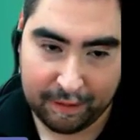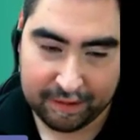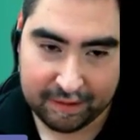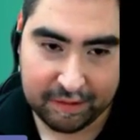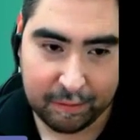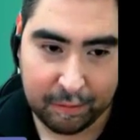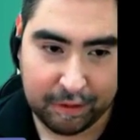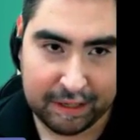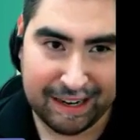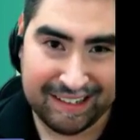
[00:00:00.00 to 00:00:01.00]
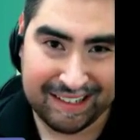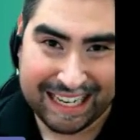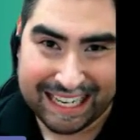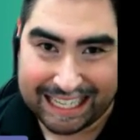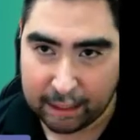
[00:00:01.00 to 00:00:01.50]
that route. So it's a really
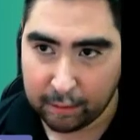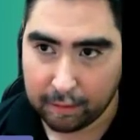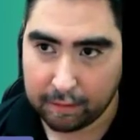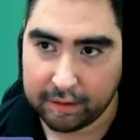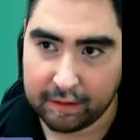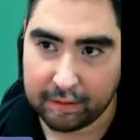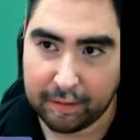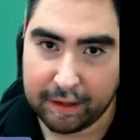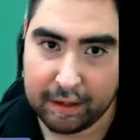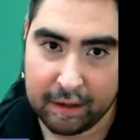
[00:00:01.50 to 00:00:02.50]
nice, cleaner looking